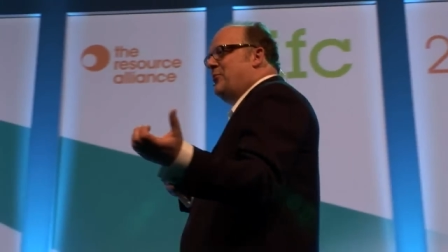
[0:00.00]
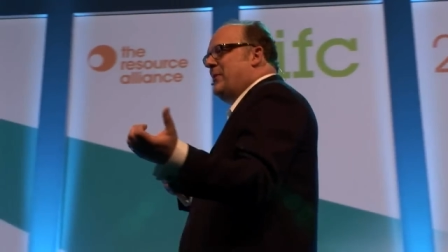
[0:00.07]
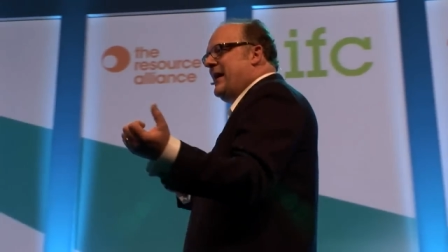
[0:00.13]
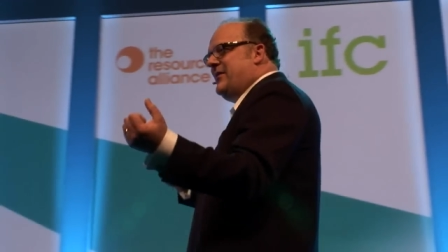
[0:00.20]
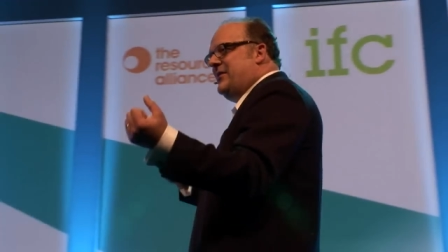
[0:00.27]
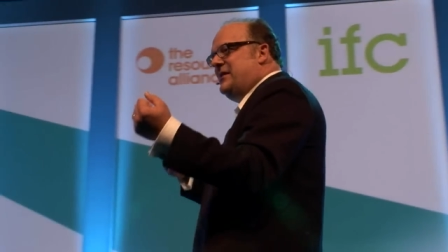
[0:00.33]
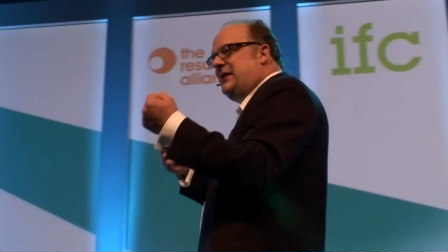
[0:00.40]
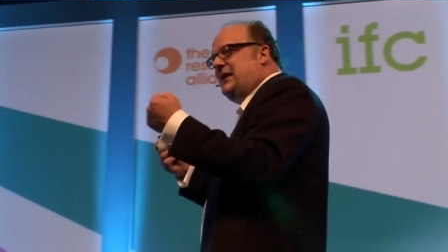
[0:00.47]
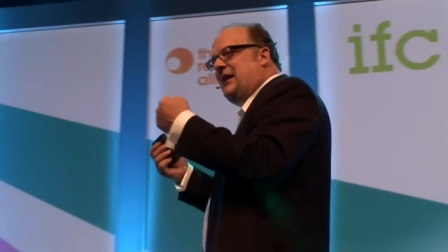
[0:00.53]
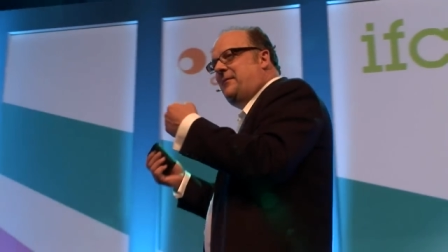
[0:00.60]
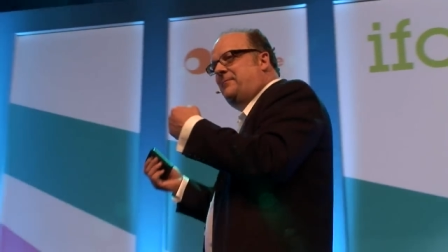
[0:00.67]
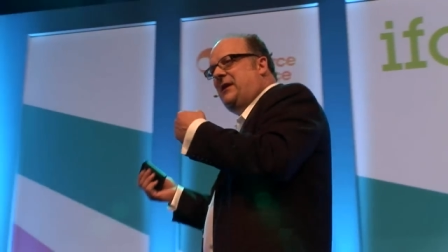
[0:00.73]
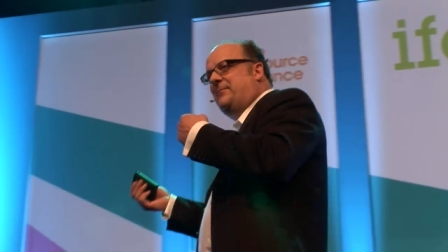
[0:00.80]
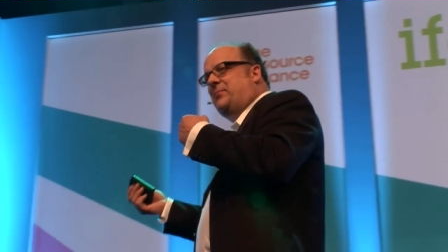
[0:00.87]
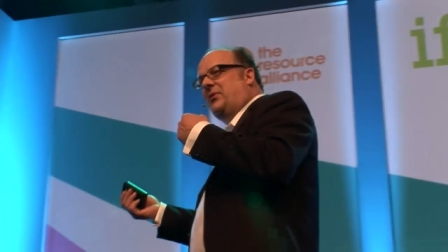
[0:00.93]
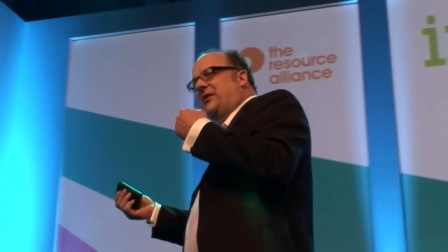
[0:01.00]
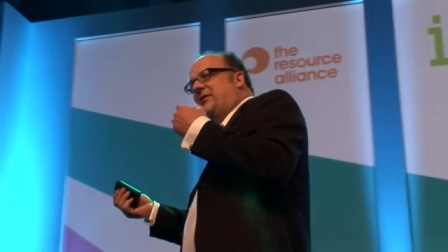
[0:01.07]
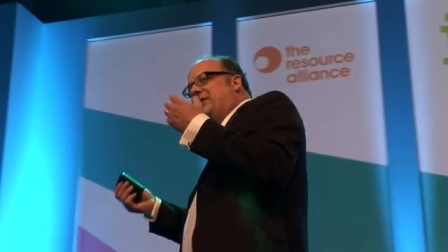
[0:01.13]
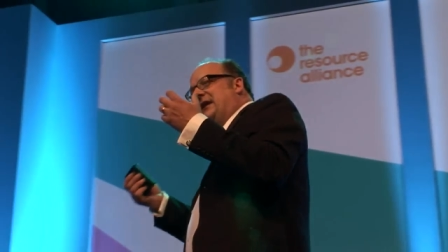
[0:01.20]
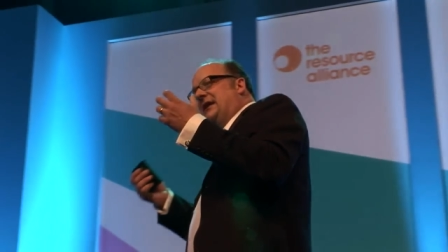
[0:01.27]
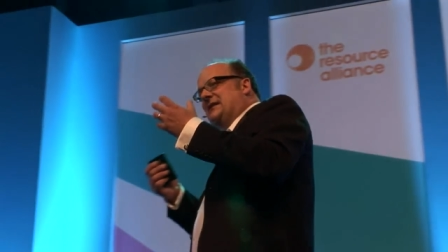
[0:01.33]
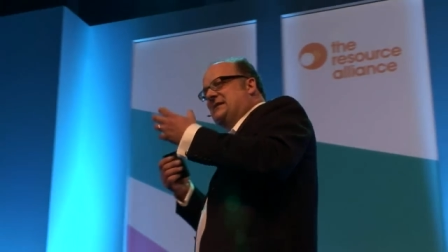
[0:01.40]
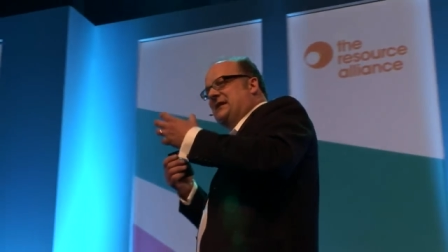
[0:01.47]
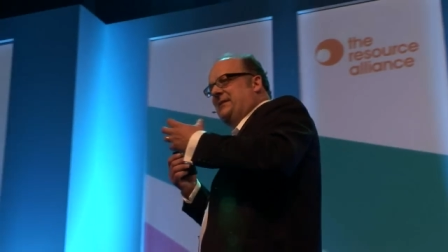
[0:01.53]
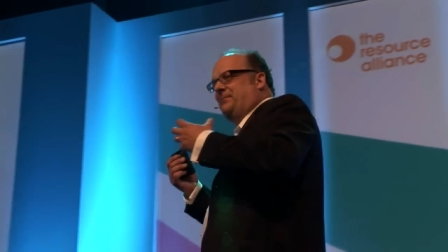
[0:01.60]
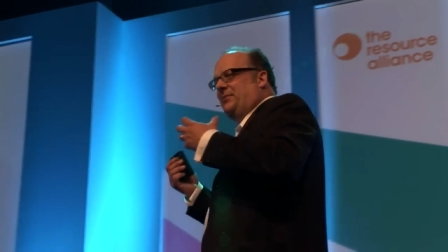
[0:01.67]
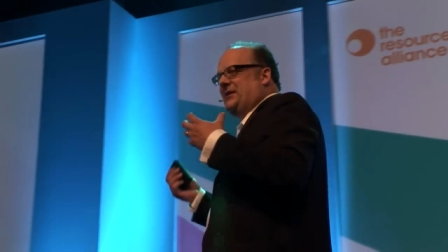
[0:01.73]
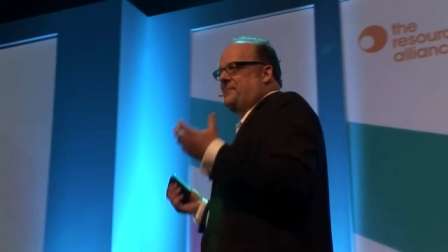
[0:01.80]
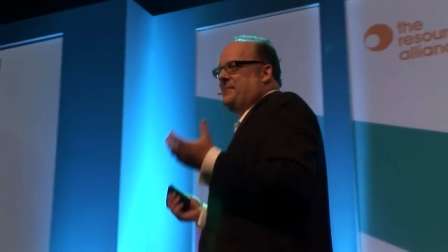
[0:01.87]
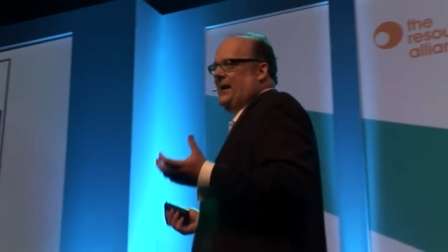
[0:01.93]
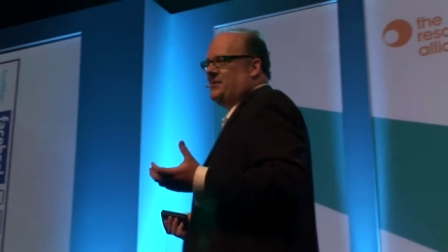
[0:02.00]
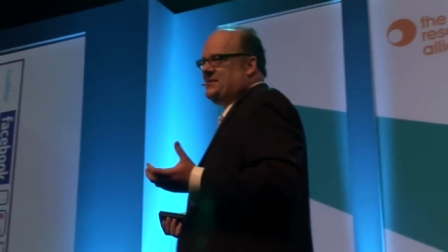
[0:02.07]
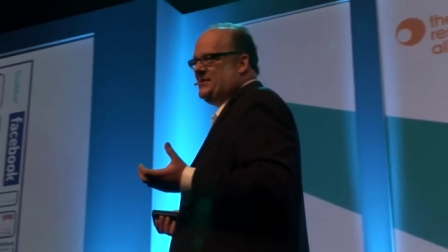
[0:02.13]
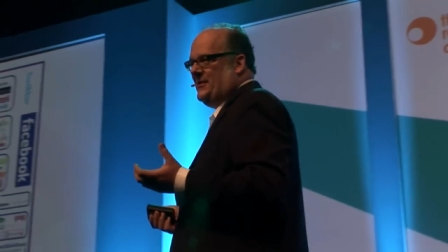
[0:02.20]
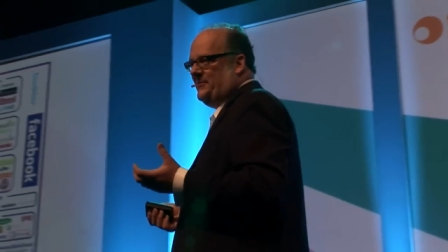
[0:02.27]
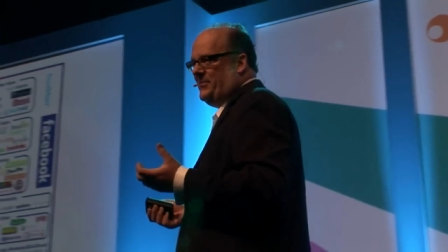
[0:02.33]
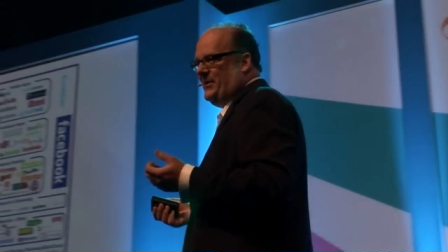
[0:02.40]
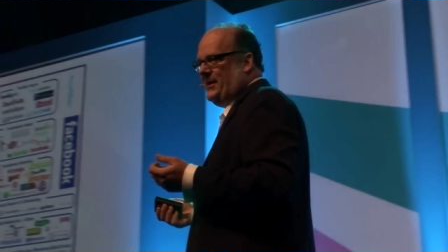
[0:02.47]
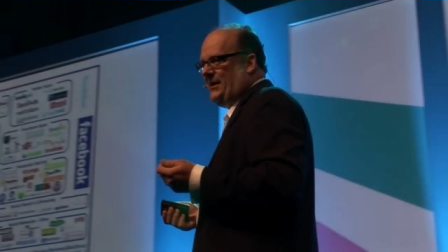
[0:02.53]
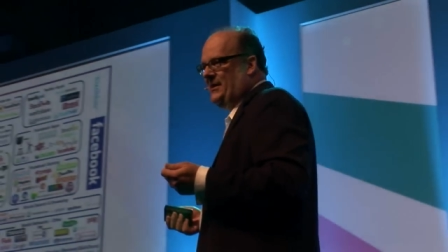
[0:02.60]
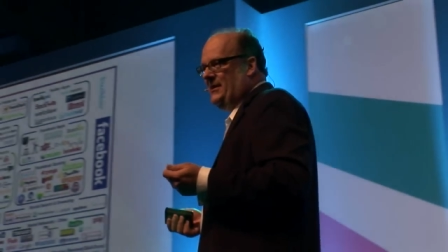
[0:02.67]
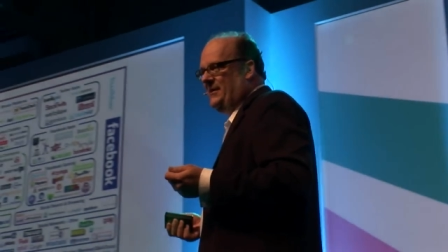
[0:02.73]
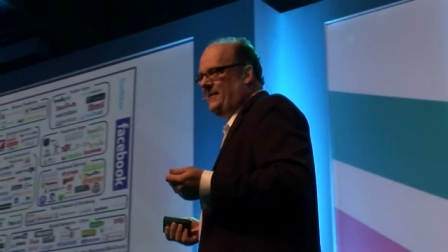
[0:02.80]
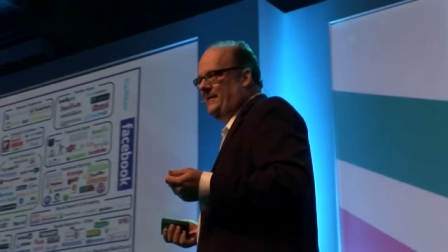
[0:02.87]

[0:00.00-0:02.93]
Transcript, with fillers: rather than getting people to think deeply about something.